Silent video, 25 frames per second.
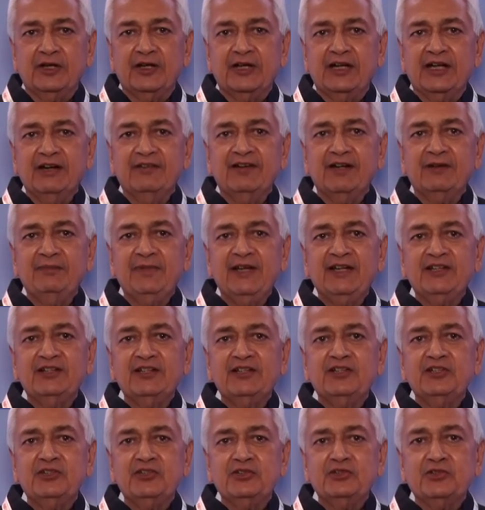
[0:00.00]
government
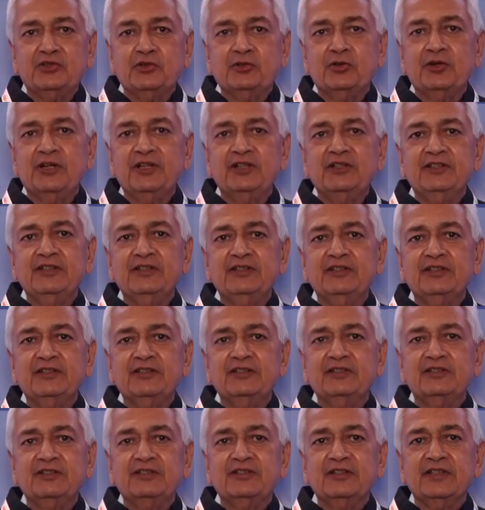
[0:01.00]
should
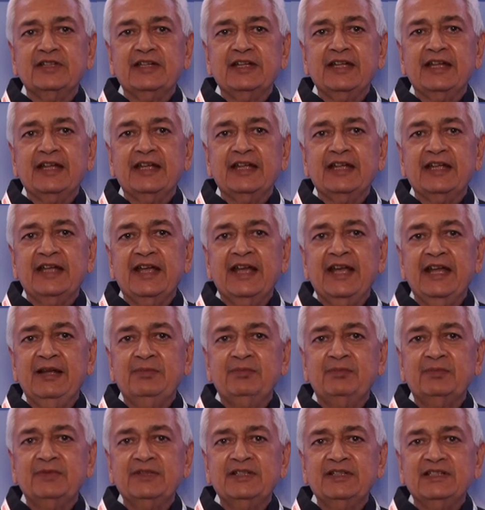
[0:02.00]

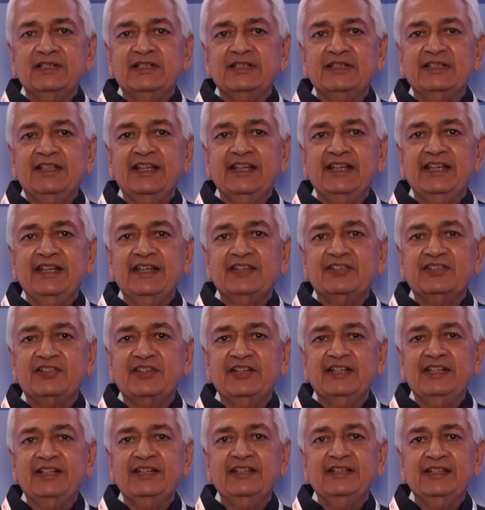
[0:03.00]
help the
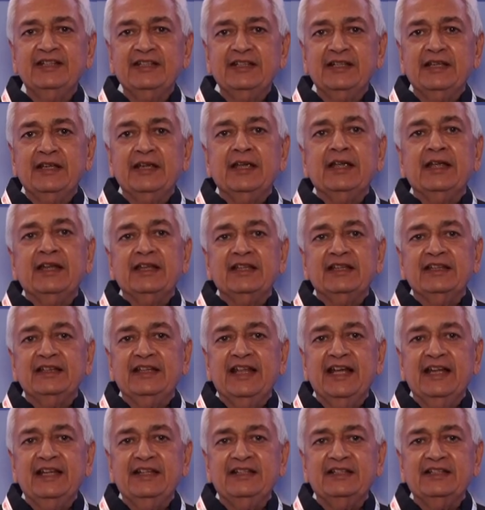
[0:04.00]
industry,
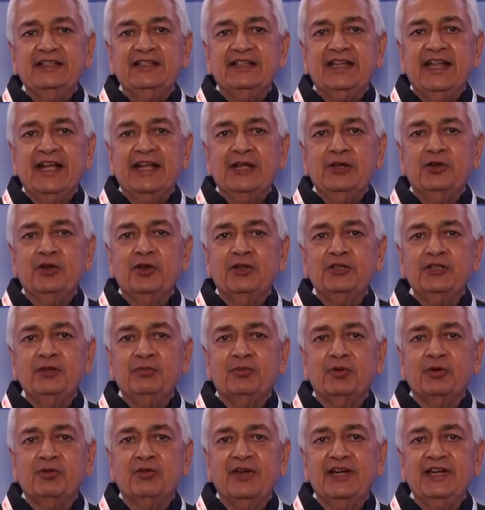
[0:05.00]
then technology
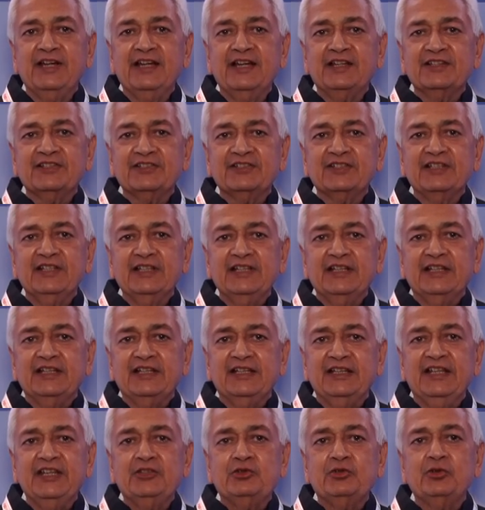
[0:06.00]
providers,
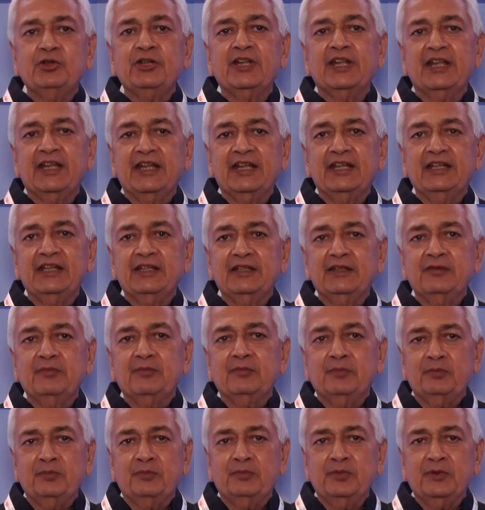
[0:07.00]
they should
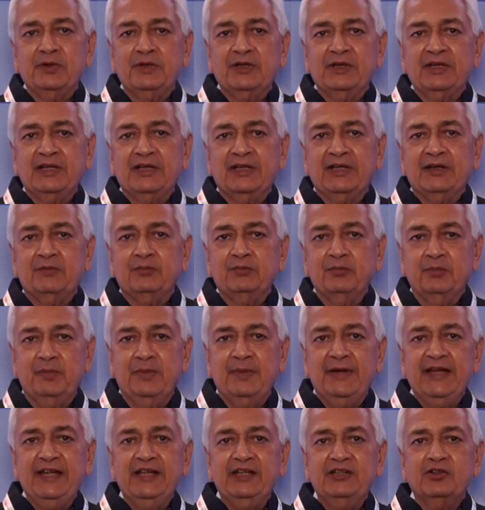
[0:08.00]

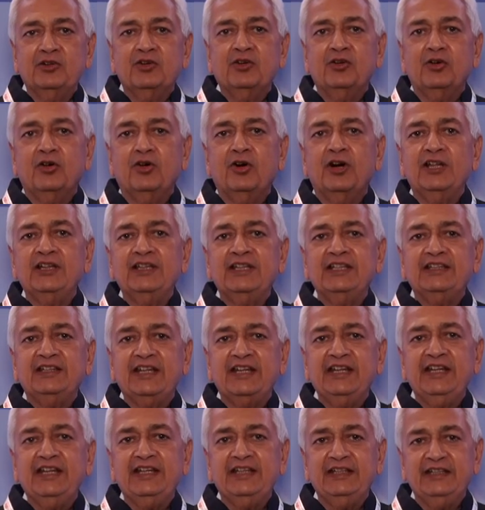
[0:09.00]
bring all the
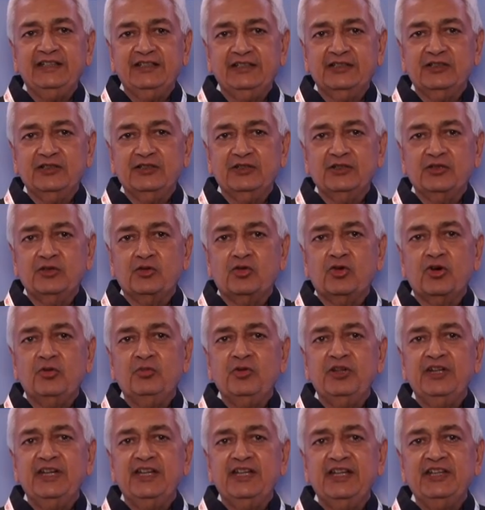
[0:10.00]
three
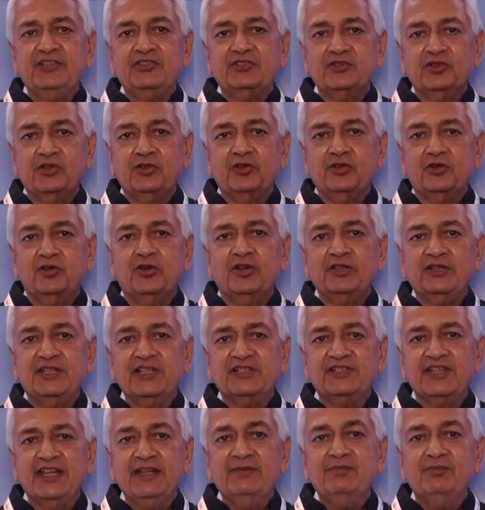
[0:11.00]
communities on
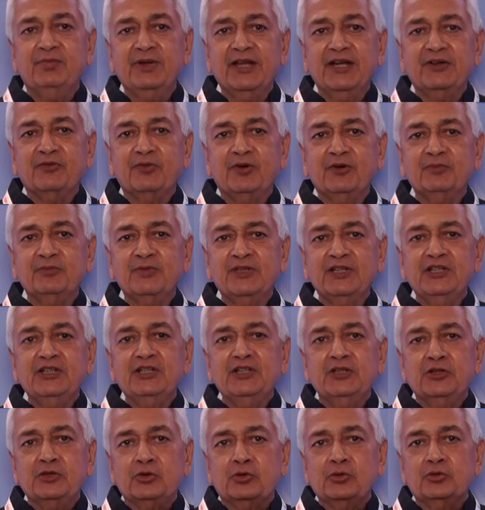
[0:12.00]
the same platform
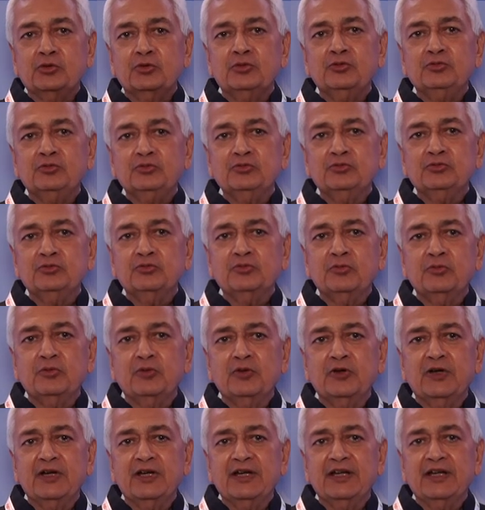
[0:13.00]
to
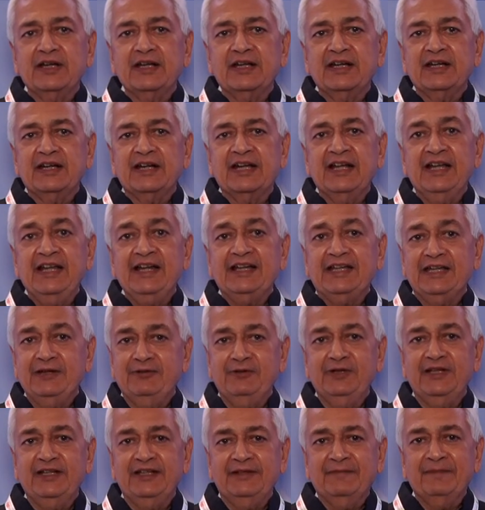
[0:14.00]

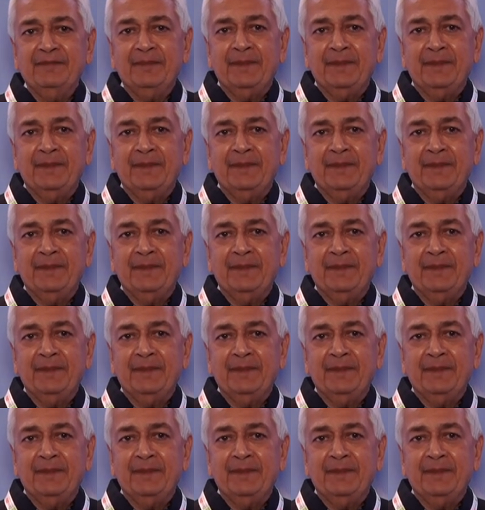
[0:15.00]
collectively